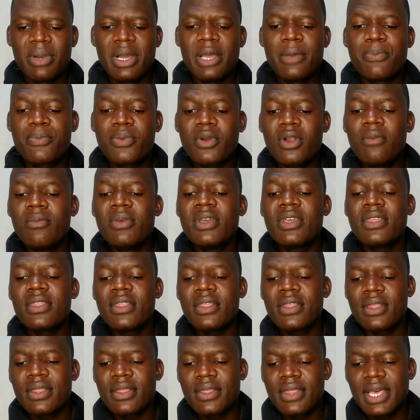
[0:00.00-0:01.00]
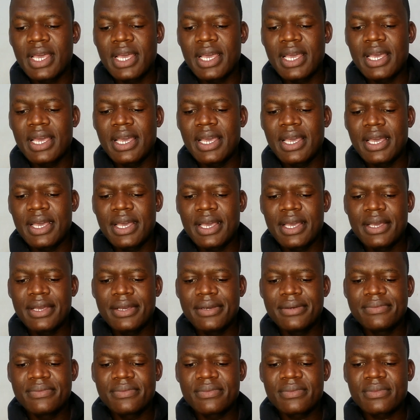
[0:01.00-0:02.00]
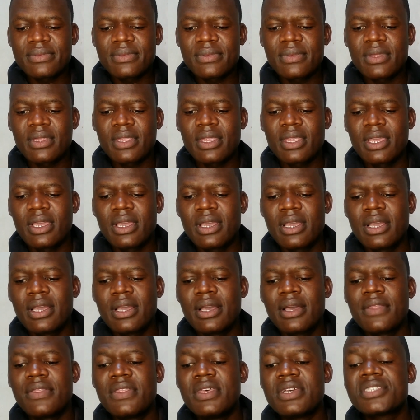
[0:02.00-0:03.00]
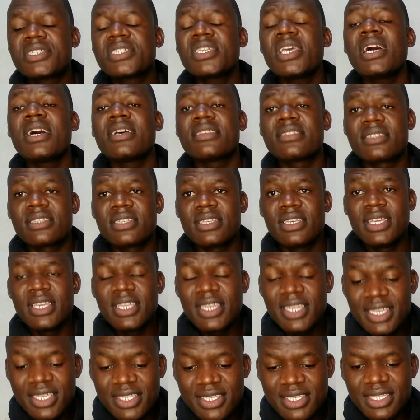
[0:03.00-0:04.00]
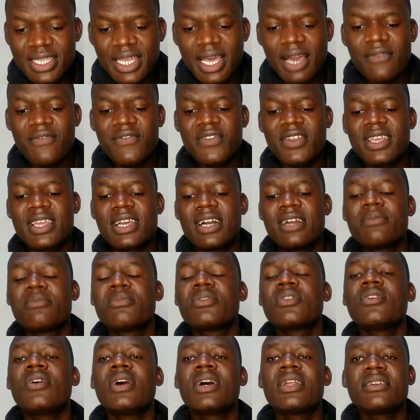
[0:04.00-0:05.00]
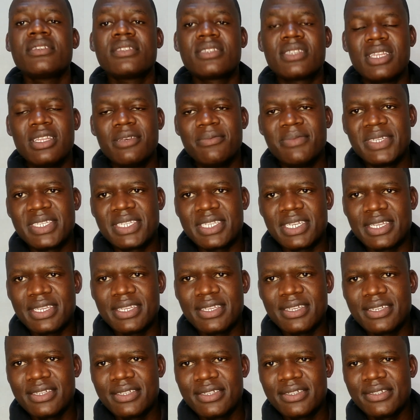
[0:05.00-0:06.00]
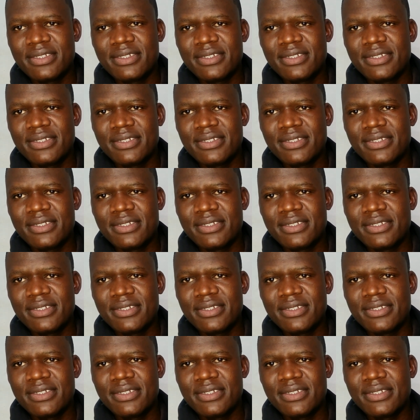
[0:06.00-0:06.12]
by probing the the shares in East African Breweries Limited.